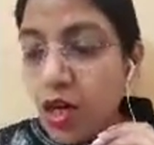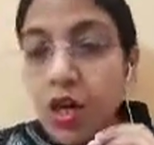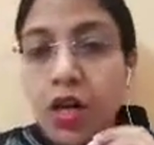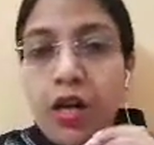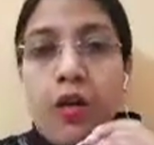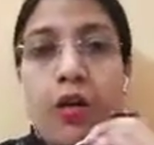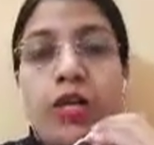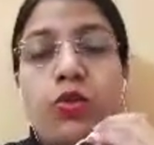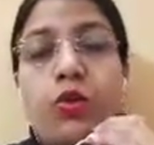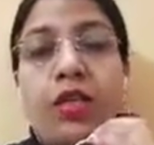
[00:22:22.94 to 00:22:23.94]
Okay, so
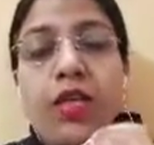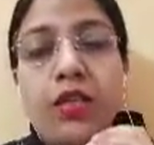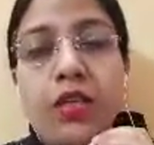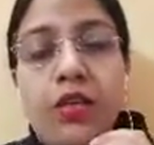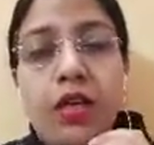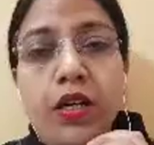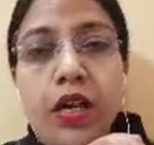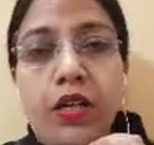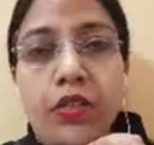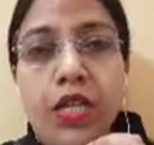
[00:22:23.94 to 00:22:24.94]
these
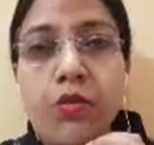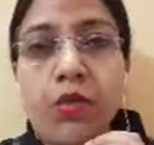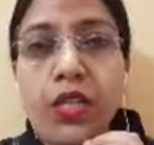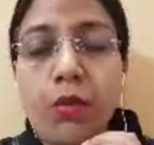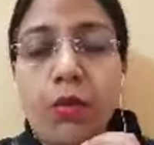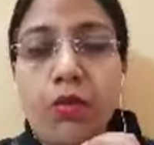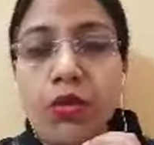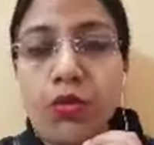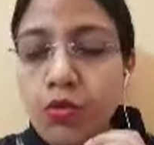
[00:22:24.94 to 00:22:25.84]
were some of the rules.